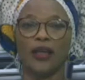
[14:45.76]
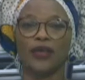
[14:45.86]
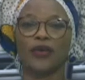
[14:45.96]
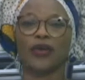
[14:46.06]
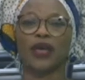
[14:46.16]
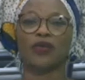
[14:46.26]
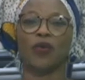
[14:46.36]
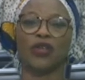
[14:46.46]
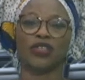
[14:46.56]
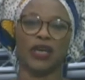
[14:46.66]
You can
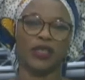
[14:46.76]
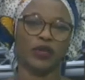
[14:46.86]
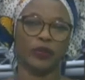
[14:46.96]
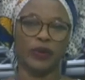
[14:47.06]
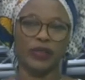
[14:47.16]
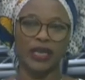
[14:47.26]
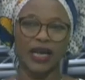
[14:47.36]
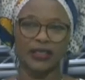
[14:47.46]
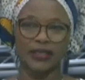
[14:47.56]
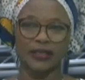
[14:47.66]
watch Edo
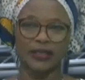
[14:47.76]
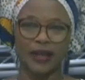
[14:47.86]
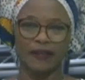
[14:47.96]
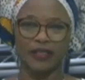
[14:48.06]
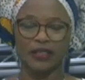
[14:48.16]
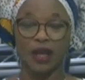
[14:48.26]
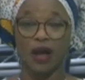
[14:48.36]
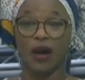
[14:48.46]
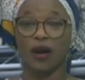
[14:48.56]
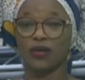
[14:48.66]
Broadcasting Service
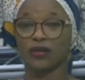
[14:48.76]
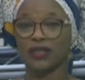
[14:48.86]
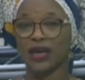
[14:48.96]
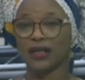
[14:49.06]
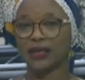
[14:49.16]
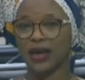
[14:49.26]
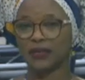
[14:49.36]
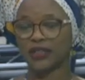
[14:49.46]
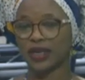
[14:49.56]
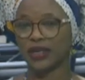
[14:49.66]
on Star Time
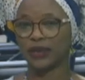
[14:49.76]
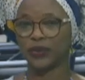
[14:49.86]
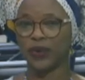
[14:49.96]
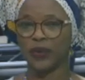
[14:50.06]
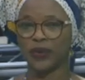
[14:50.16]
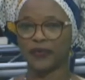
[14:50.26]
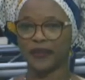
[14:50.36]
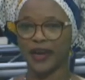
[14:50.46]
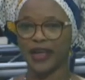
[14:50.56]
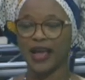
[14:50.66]
Channel
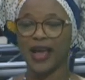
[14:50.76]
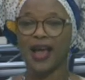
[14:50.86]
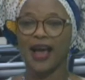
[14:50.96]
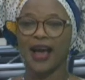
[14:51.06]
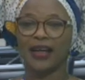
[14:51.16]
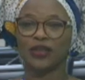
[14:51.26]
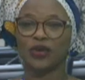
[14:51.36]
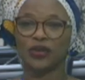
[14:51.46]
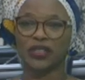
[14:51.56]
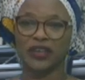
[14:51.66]
113 and
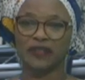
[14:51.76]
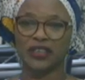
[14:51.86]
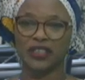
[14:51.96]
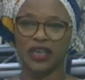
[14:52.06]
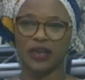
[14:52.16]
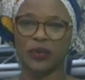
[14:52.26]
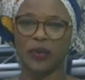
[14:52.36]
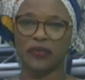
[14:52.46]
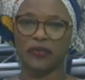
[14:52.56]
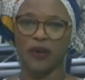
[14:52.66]
Go TV Channel
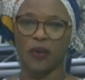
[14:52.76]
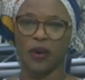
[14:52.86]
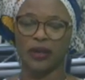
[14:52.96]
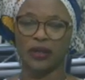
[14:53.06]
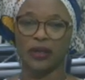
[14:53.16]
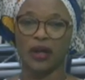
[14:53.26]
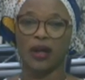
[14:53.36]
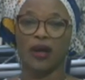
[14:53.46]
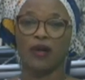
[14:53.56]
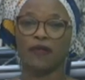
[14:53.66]
141.
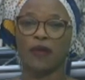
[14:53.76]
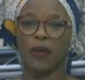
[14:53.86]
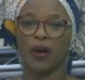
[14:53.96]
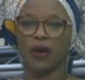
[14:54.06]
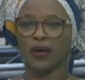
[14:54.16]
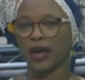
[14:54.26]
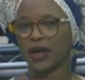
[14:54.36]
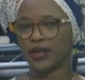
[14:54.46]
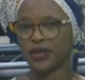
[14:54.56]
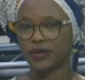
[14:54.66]
For more on our
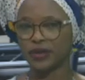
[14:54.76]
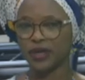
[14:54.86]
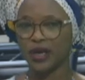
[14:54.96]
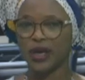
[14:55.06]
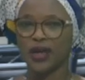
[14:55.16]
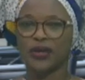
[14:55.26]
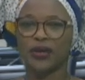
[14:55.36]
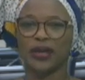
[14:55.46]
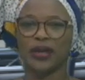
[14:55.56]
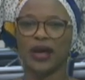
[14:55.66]
news, you
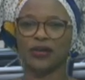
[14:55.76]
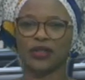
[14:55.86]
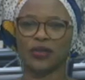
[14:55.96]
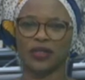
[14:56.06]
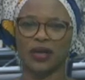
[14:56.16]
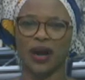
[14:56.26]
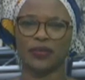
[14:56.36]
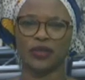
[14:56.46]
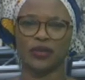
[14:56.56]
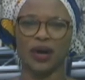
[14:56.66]
can now subscribe
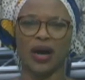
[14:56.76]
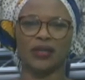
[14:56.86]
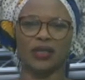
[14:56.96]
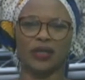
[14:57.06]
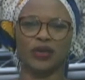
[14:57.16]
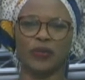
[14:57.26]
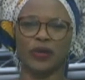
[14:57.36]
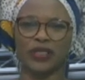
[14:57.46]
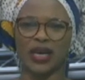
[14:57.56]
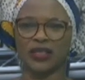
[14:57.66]
to at Edo
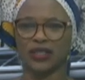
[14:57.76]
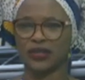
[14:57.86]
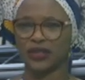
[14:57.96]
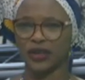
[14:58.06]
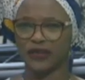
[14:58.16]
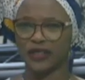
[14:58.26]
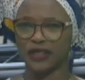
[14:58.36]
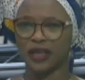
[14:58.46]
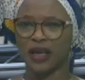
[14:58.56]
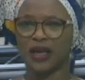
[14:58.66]
Broadcasting
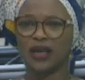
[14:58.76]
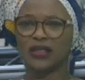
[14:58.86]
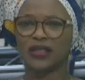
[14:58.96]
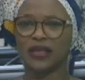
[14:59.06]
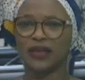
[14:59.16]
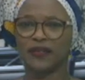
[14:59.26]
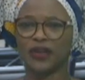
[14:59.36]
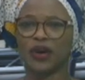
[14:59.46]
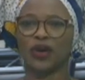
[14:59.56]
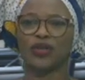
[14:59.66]
Service
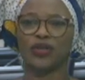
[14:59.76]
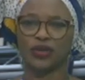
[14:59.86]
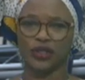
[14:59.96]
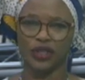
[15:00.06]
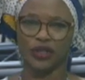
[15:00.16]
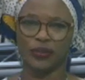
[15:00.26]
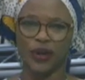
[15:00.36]
TV on YouTube.